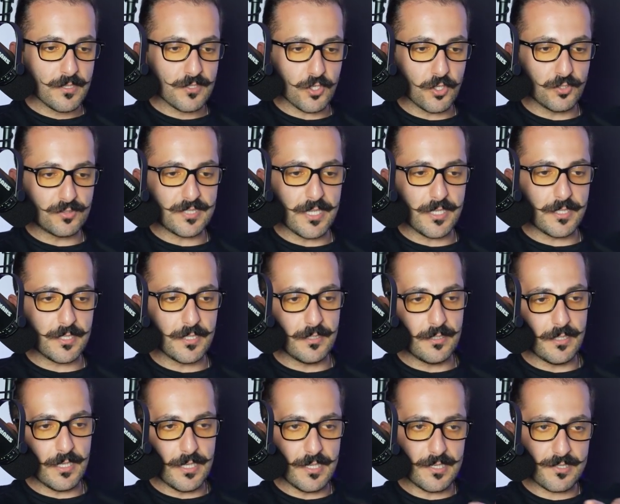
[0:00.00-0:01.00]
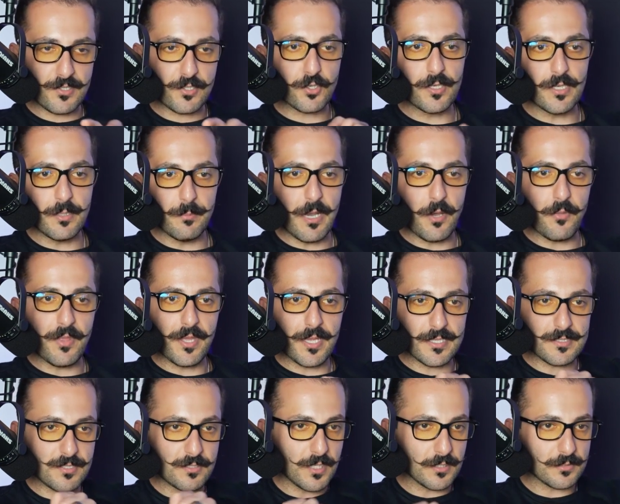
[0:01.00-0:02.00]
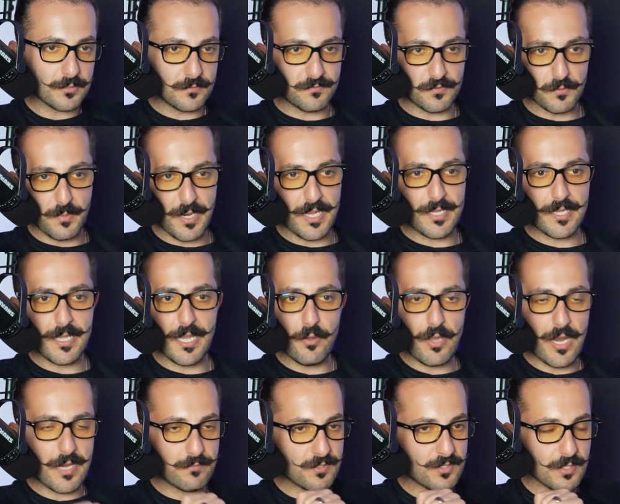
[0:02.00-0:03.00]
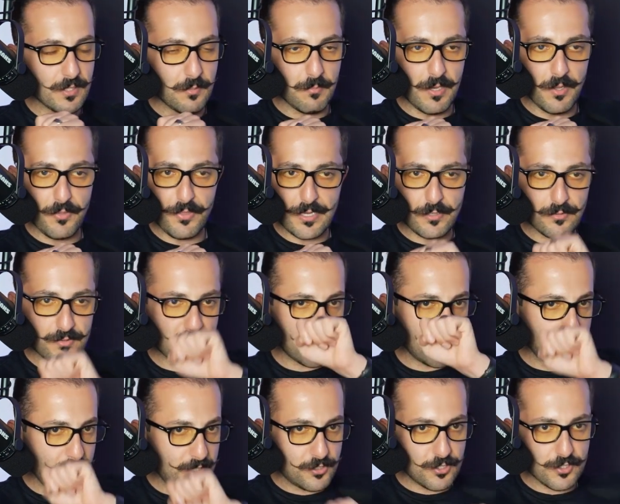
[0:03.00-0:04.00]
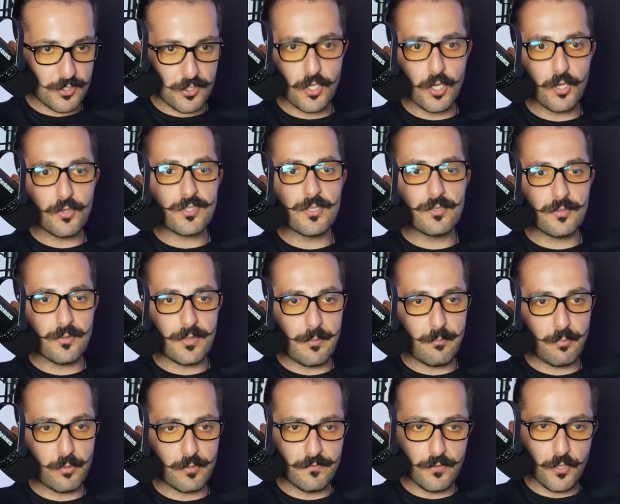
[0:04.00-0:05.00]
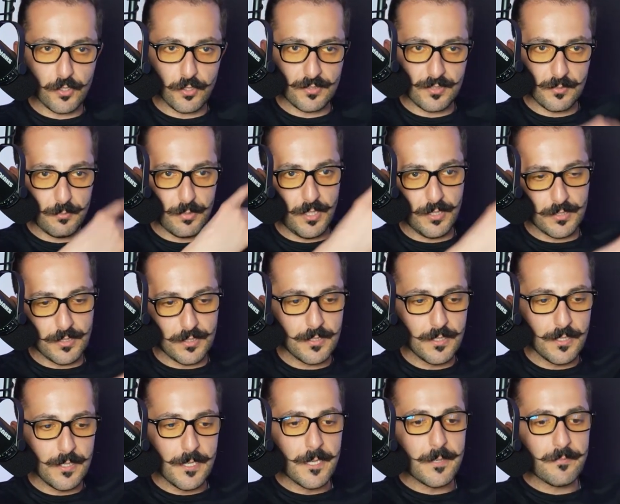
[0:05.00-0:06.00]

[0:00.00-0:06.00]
So taking a certain amount that gets deducted from my account every single month, I don't see it, it just goes into that portfolio to build it.